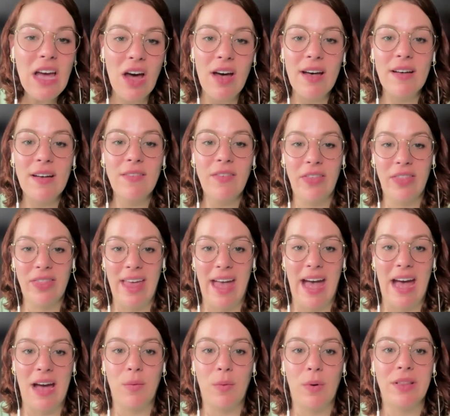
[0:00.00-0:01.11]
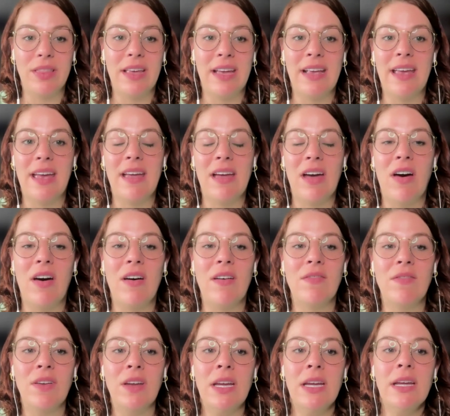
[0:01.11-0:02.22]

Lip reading: of that, we're thinking of,